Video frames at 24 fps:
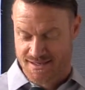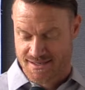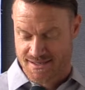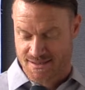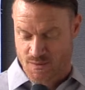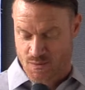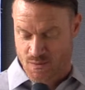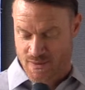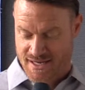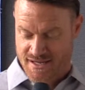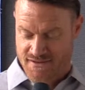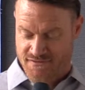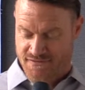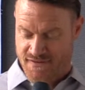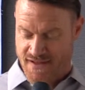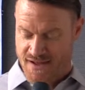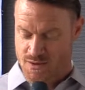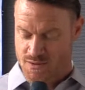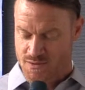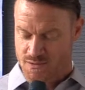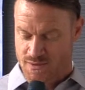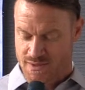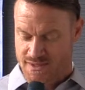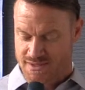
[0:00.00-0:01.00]
When he
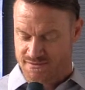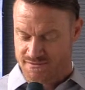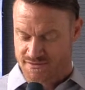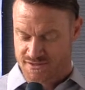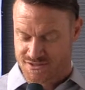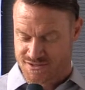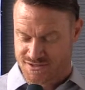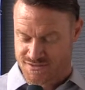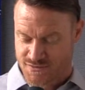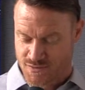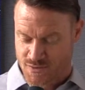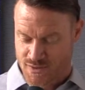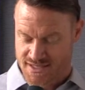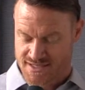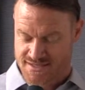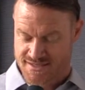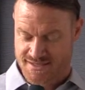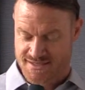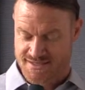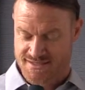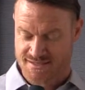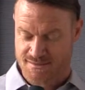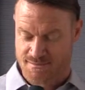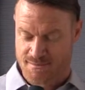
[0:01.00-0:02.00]
found one, verse
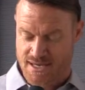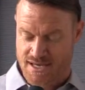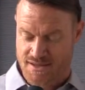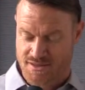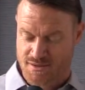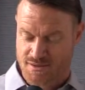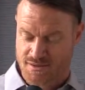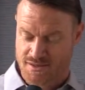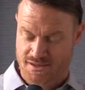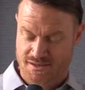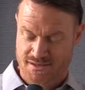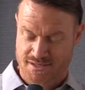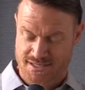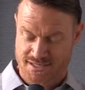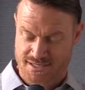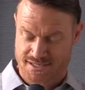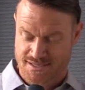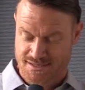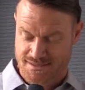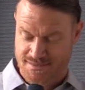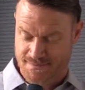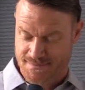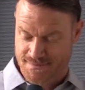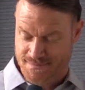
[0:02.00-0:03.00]
46 of Matthew
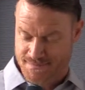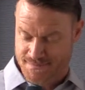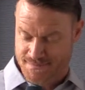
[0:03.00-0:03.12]
13,